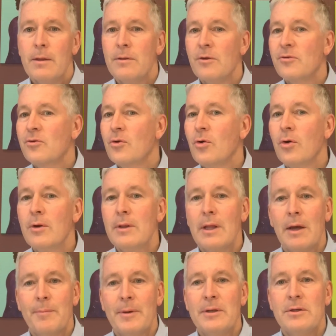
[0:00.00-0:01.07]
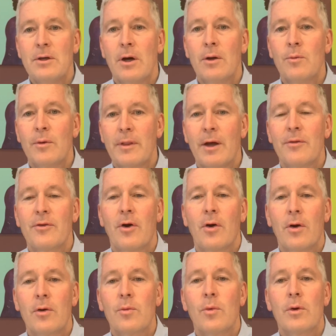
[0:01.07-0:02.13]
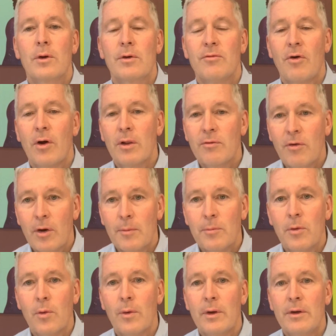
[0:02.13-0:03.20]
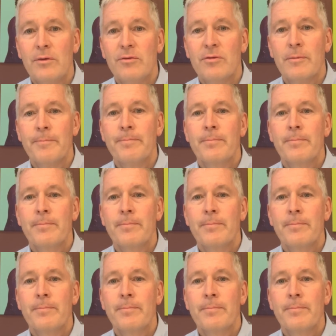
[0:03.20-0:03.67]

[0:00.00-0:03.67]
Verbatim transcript: This couldn't have been done without the hard work of all of our employees